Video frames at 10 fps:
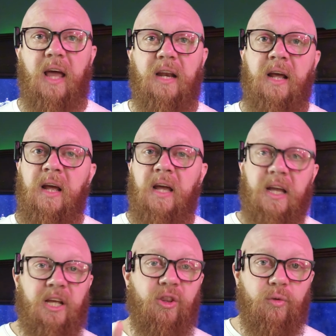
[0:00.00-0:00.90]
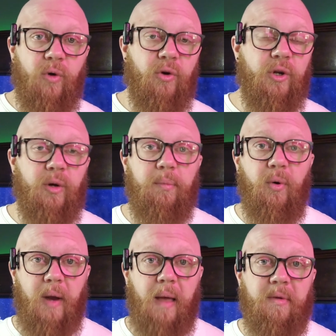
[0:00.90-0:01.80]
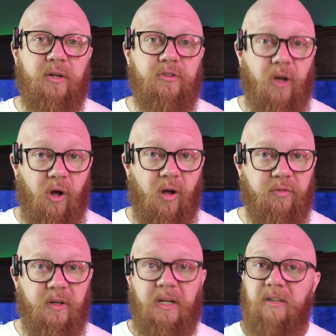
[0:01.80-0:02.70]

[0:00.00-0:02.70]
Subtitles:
that, it can throw your parameters off.